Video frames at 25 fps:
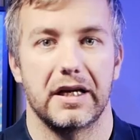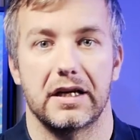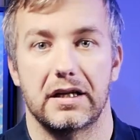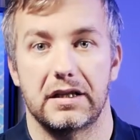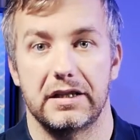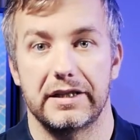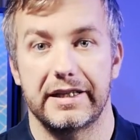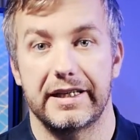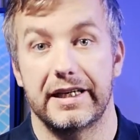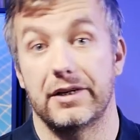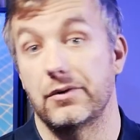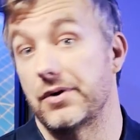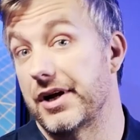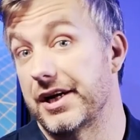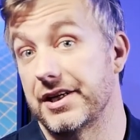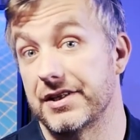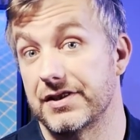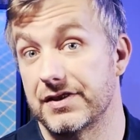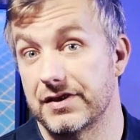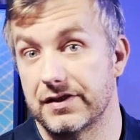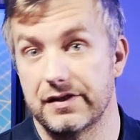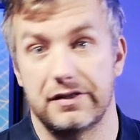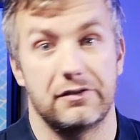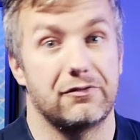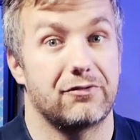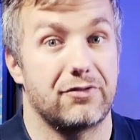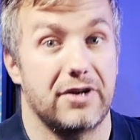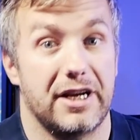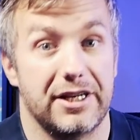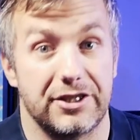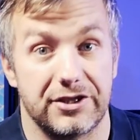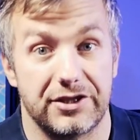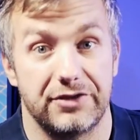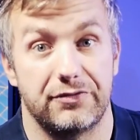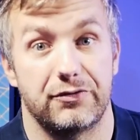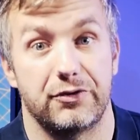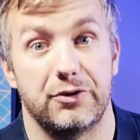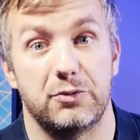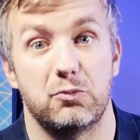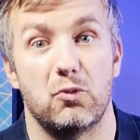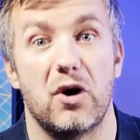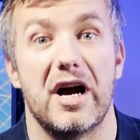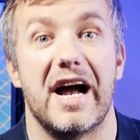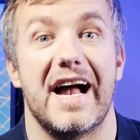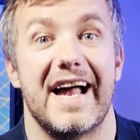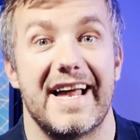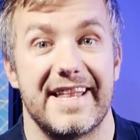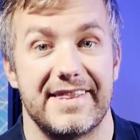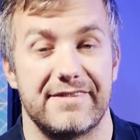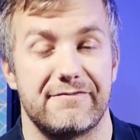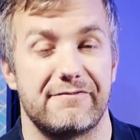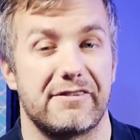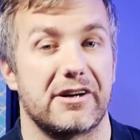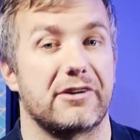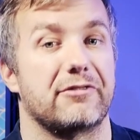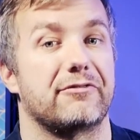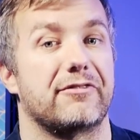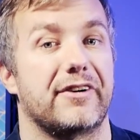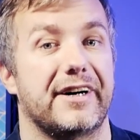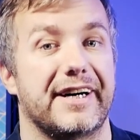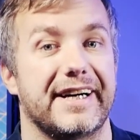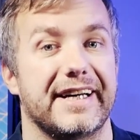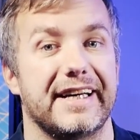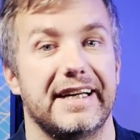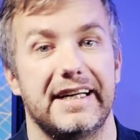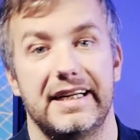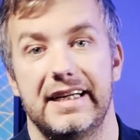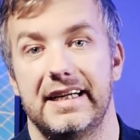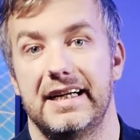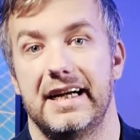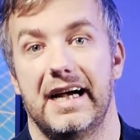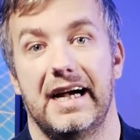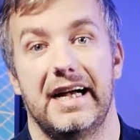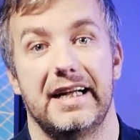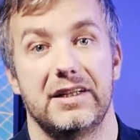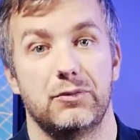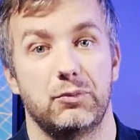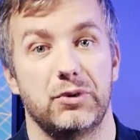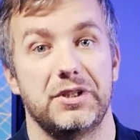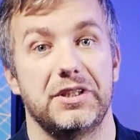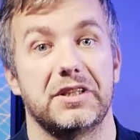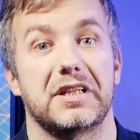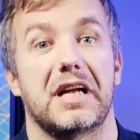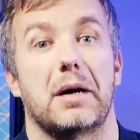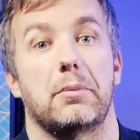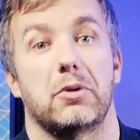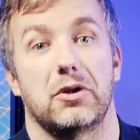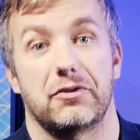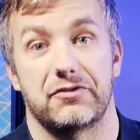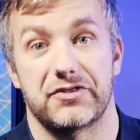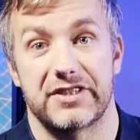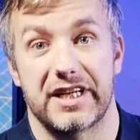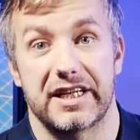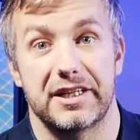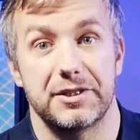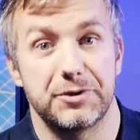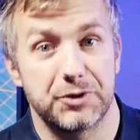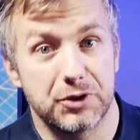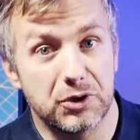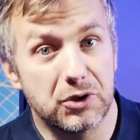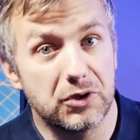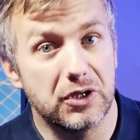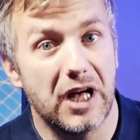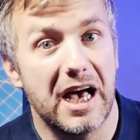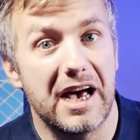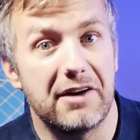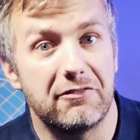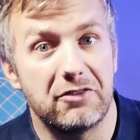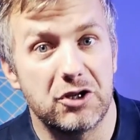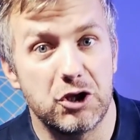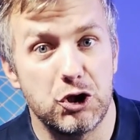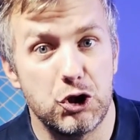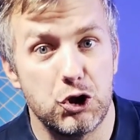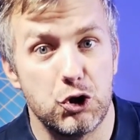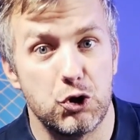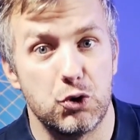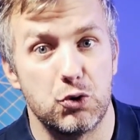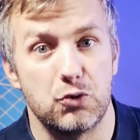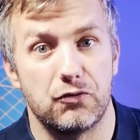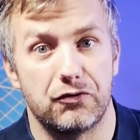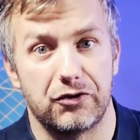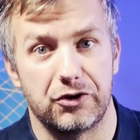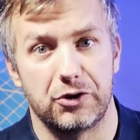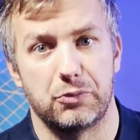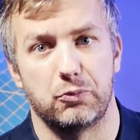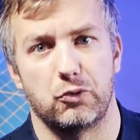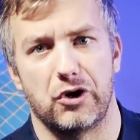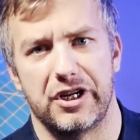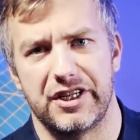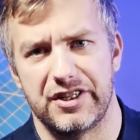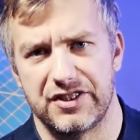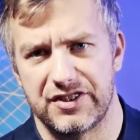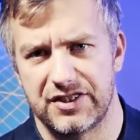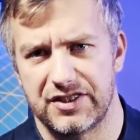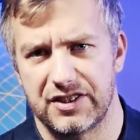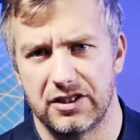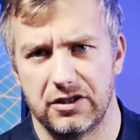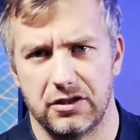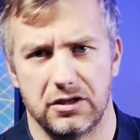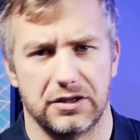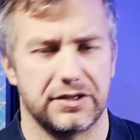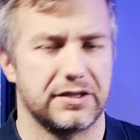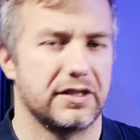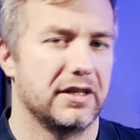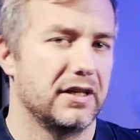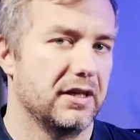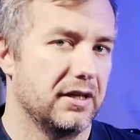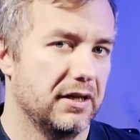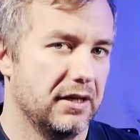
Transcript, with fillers: Click Erase, flash the firmware and verify, and within a couple of seconds you're gonna have a new firmware installed.